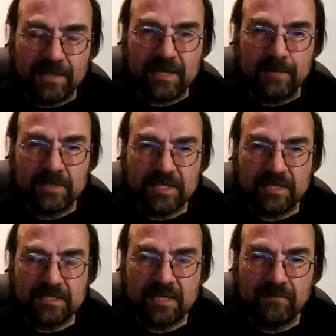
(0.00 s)
mean, is that
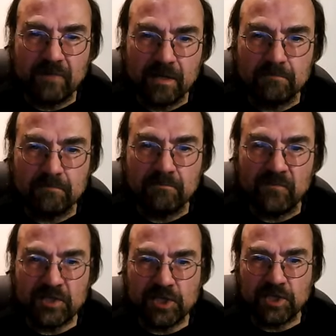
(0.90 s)

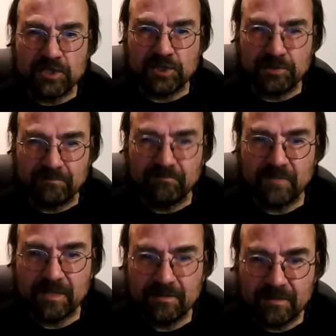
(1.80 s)
Vicikicca
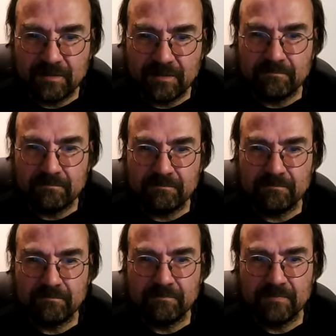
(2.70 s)
in
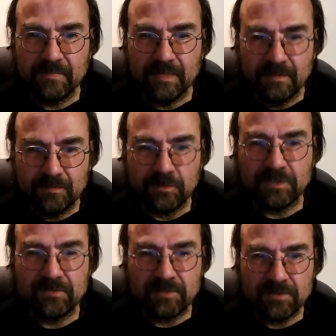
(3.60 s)

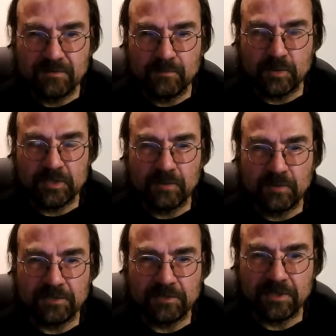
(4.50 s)
Buddhist
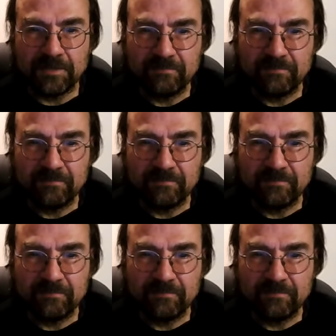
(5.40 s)
terminology?